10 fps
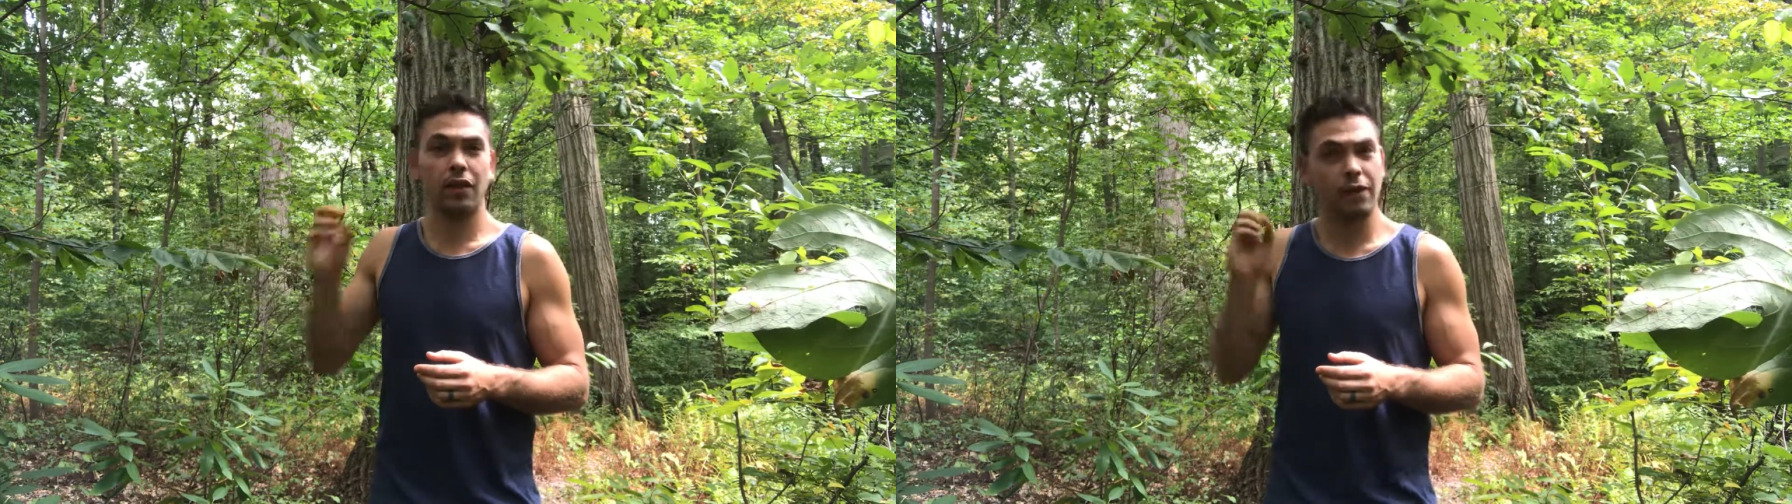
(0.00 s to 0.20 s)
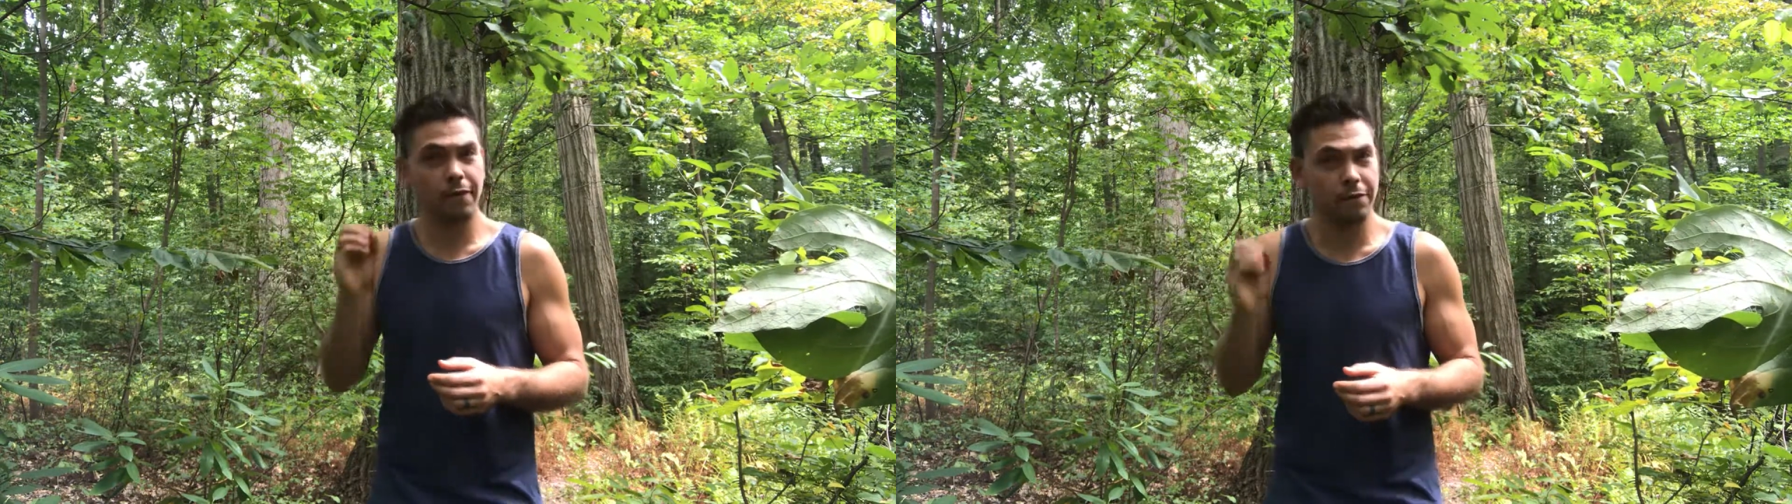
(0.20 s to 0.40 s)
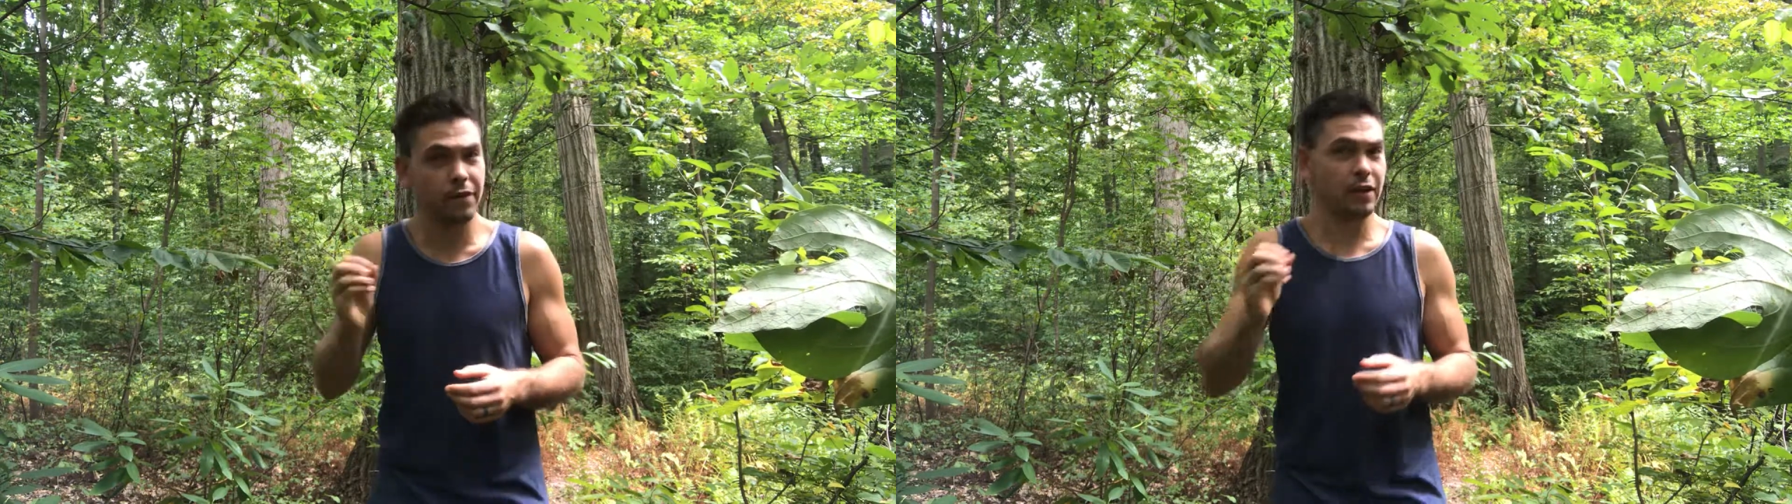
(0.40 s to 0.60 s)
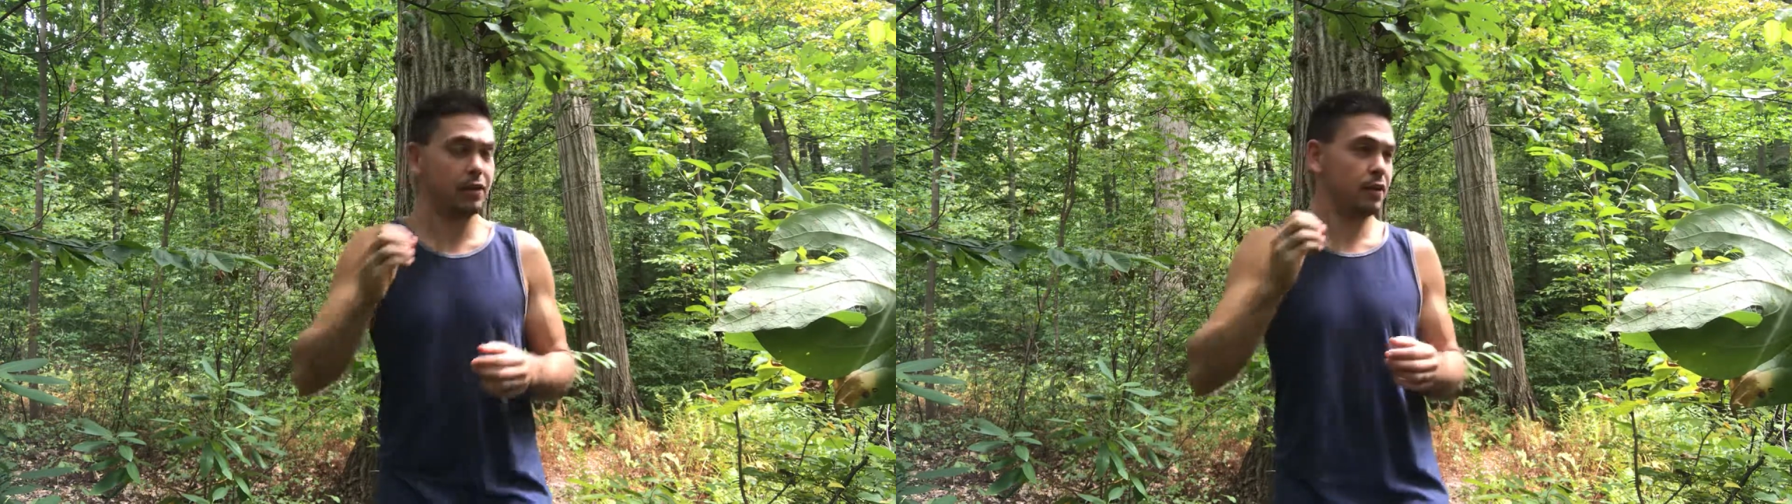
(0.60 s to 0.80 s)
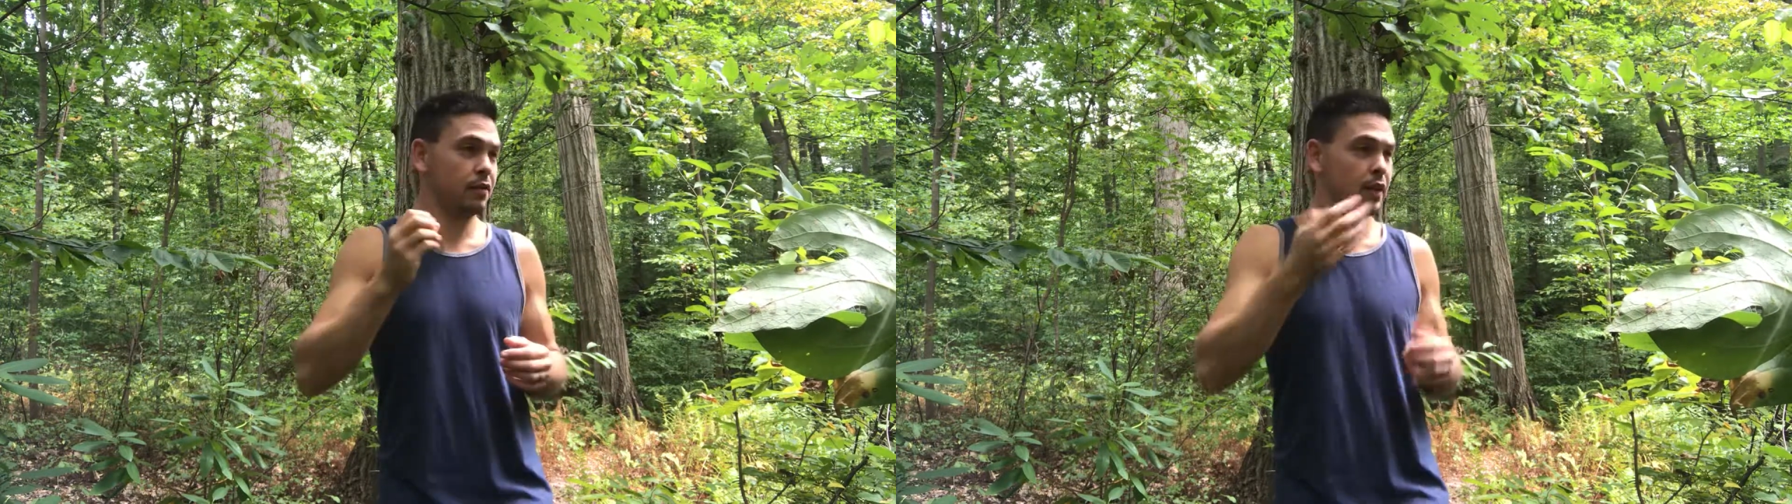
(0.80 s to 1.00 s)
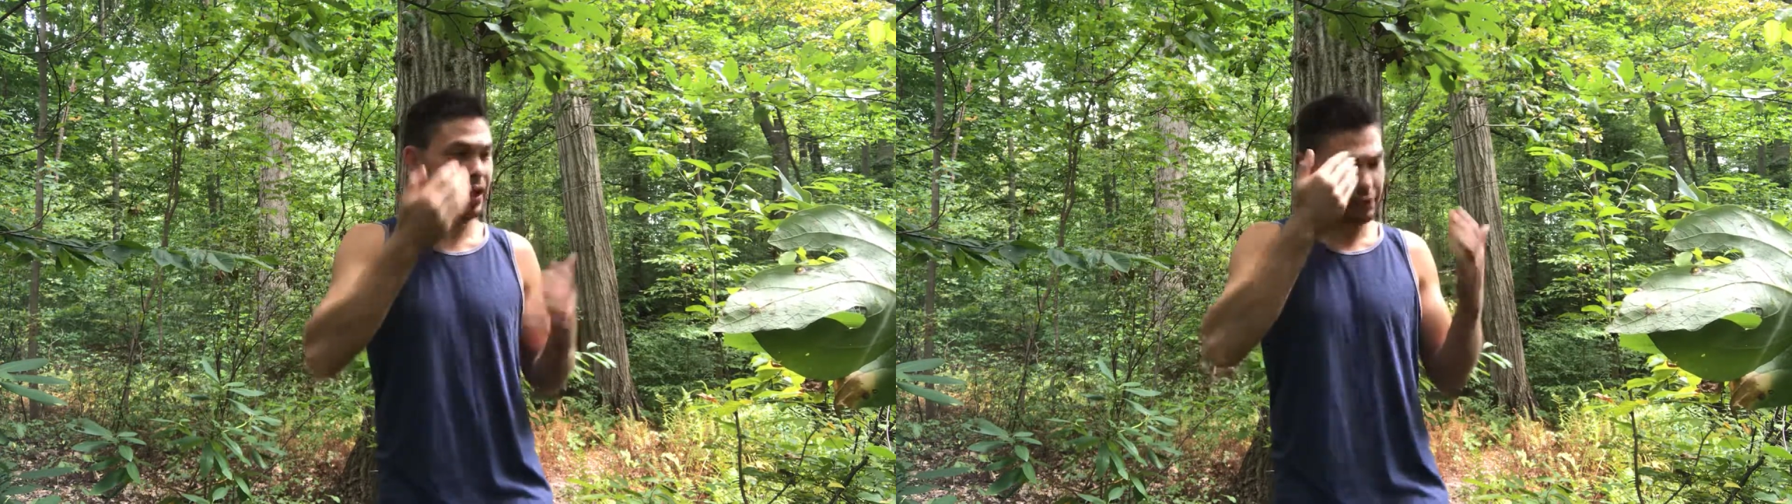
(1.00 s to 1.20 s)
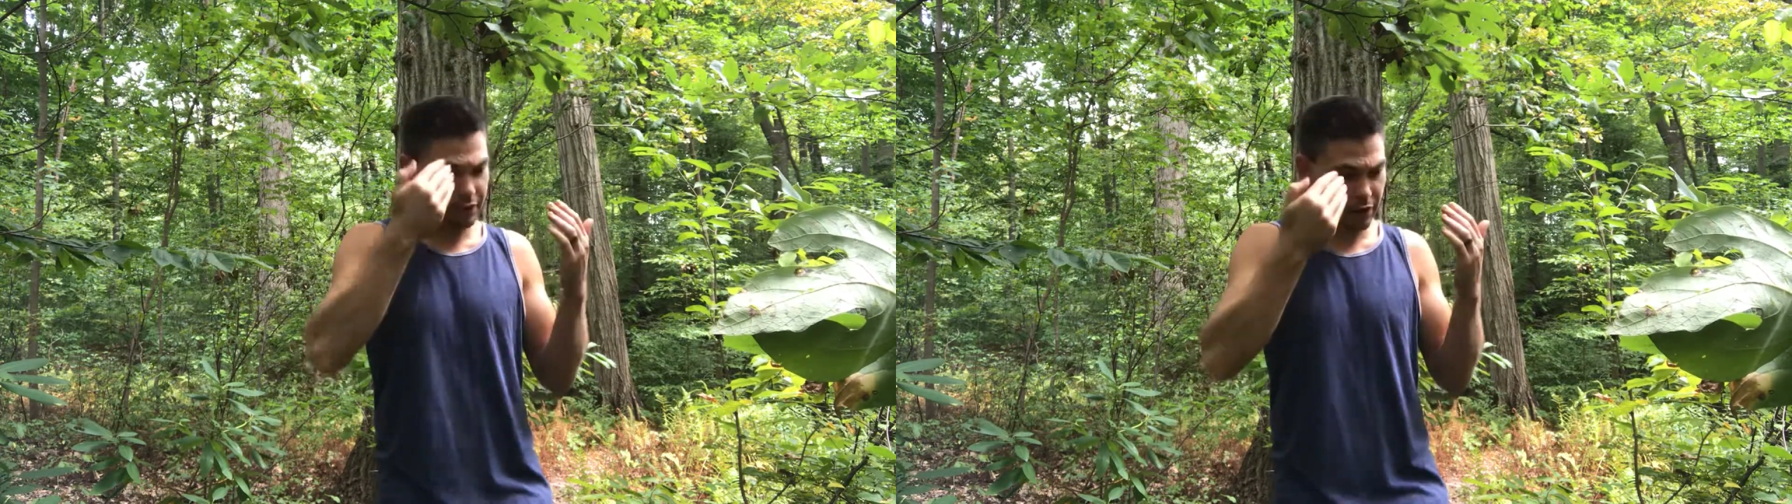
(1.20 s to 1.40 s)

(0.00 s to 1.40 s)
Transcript: They're fit to have